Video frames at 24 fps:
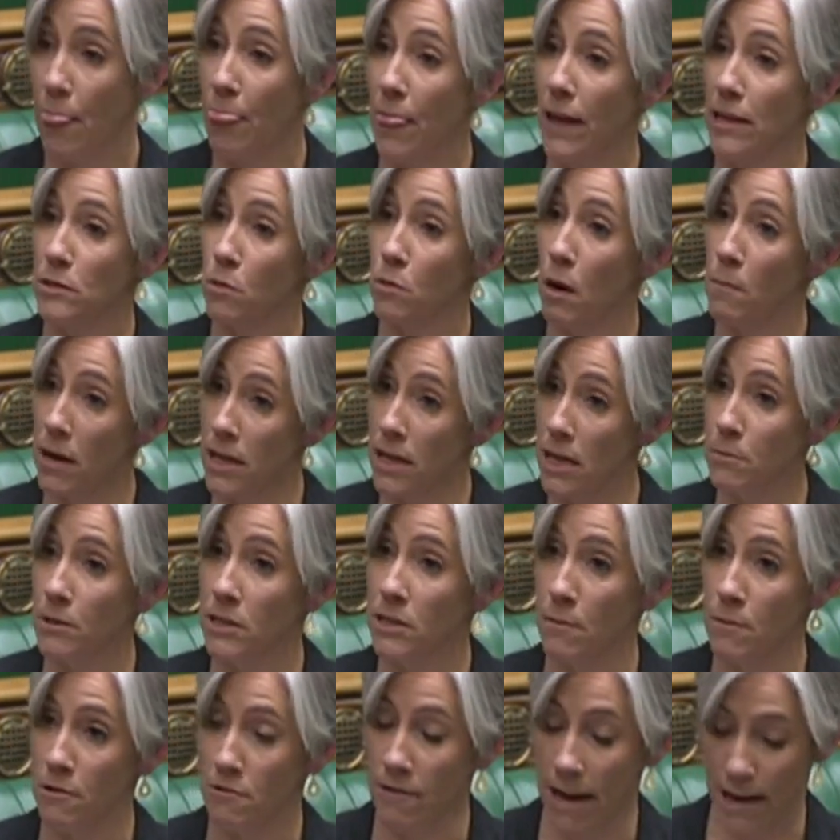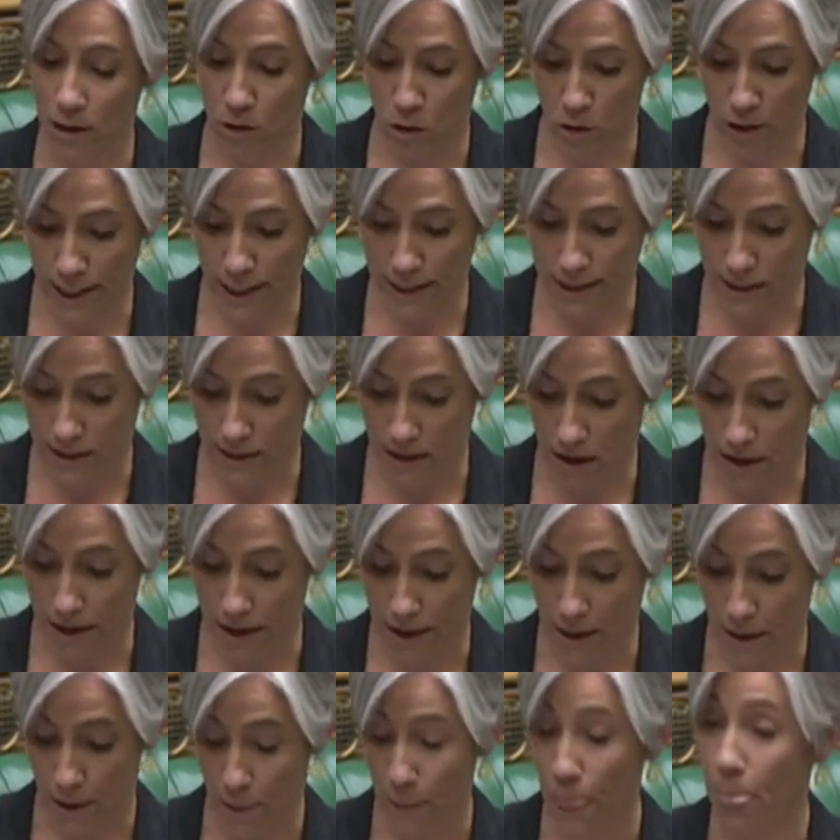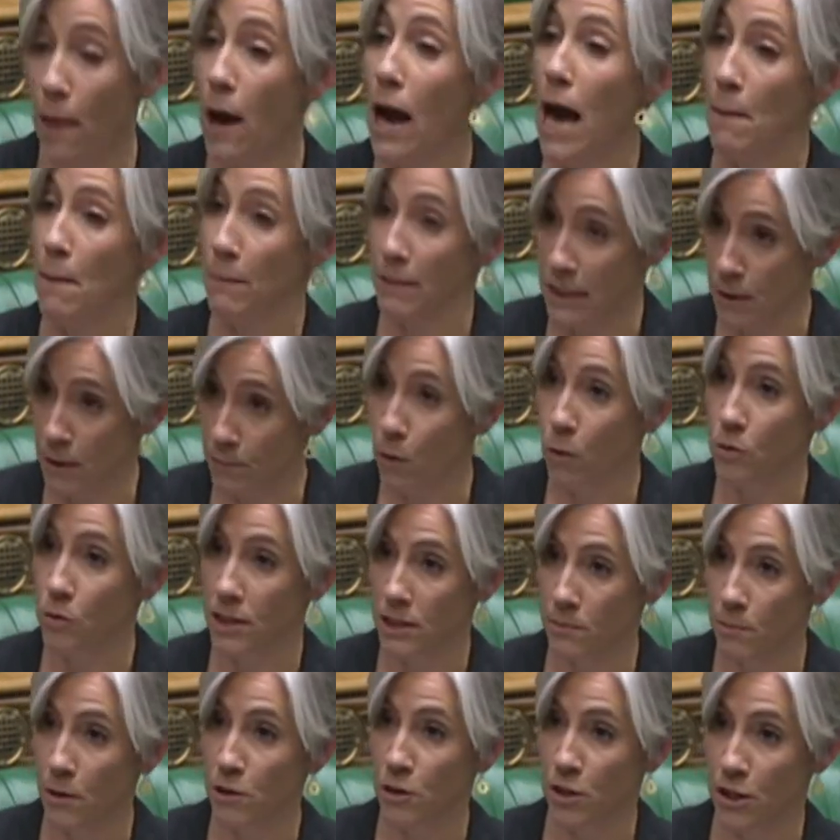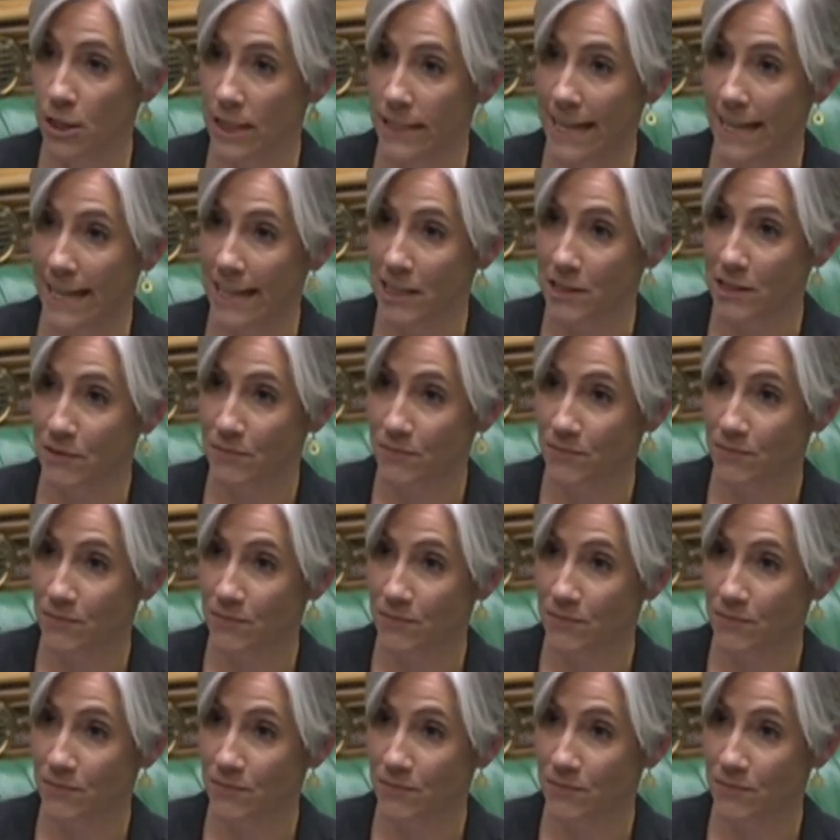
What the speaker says: That's why my Liberal Democrat colleagues and I are happy to support this motion today.